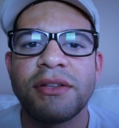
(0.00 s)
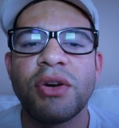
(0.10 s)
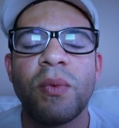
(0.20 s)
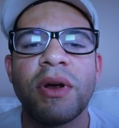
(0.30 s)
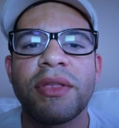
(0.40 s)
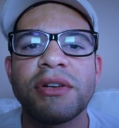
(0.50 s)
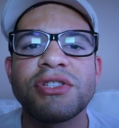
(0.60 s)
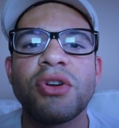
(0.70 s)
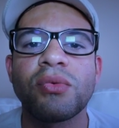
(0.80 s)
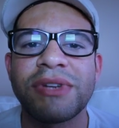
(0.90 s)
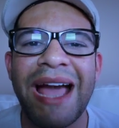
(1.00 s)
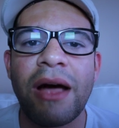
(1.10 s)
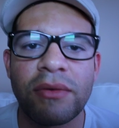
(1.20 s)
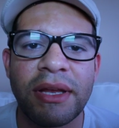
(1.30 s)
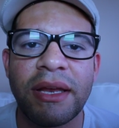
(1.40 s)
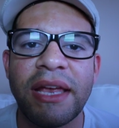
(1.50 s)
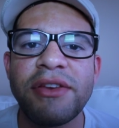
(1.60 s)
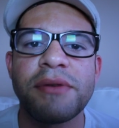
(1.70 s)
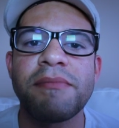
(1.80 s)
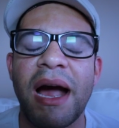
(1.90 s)
to where there's no doubt
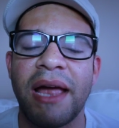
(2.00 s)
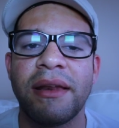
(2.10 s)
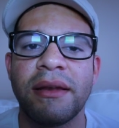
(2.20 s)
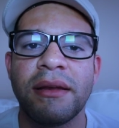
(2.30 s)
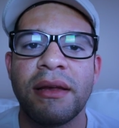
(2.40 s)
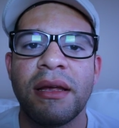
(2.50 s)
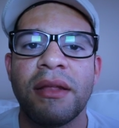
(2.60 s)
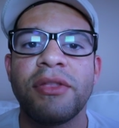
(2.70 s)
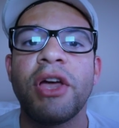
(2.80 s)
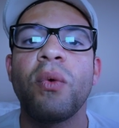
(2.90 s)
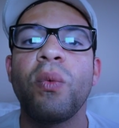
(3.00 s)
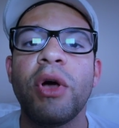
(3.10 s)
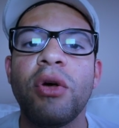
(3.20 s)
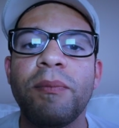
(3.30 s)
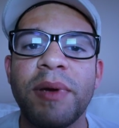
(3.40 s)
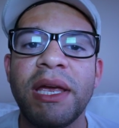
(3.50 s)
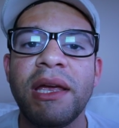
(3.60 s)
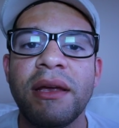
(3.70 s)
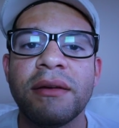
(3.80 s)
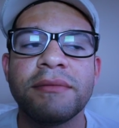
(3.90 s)
in your mind. There will
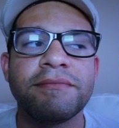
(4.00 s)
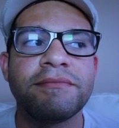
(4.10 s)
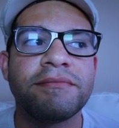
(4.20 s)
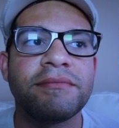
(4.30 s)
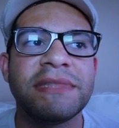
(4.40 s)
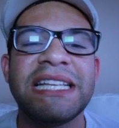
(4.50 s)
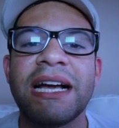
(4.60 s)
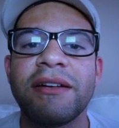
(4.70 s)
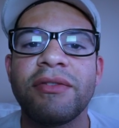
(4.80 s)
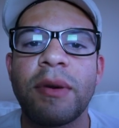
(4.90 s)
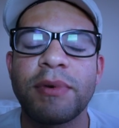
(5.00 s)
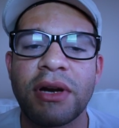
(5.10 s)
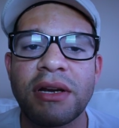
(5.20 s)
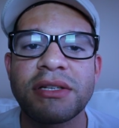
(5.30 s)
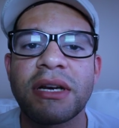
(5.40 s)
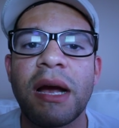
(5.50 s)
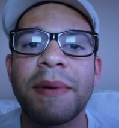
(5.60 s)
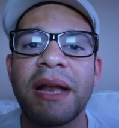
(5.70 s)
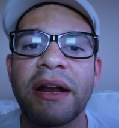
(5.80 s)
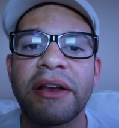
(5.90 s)
be negative repercussion
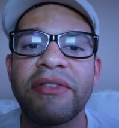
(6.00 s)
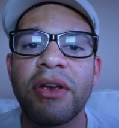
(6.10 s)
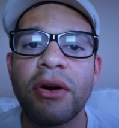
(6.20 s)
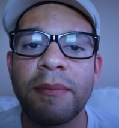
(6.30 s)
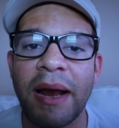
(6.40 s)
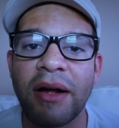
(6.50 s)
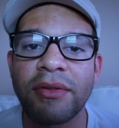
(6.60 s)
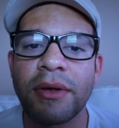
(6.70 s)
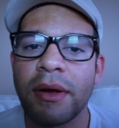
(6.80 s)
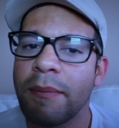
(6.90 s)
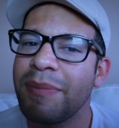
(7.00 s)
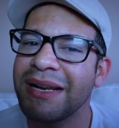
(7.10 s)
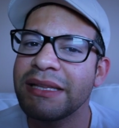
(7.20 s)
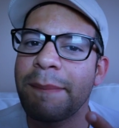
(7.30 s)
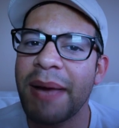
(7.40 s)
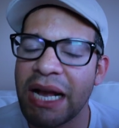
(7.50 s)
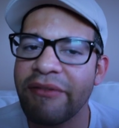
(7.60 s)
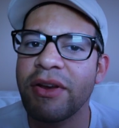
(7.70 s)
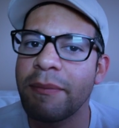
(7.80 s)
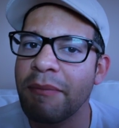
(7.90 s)
coming out of your mouth, but in the back
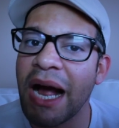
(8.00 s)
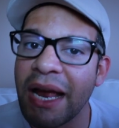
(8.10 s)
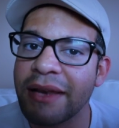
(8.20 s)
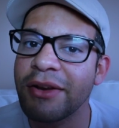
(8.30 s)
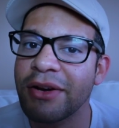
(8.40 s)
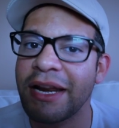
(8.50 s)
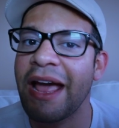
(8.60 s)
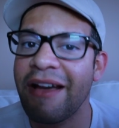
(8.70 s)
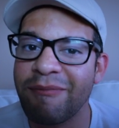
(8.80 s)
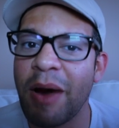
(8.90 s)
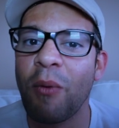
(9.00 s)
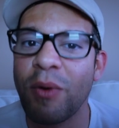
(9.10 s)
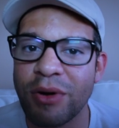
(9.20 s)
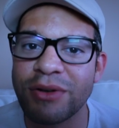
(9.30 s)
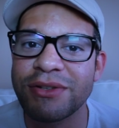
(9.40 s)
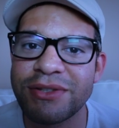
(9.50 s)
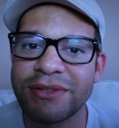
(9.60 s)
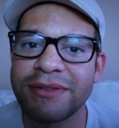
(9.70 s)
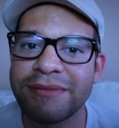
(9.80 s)
of your mind, you're gonna have my words.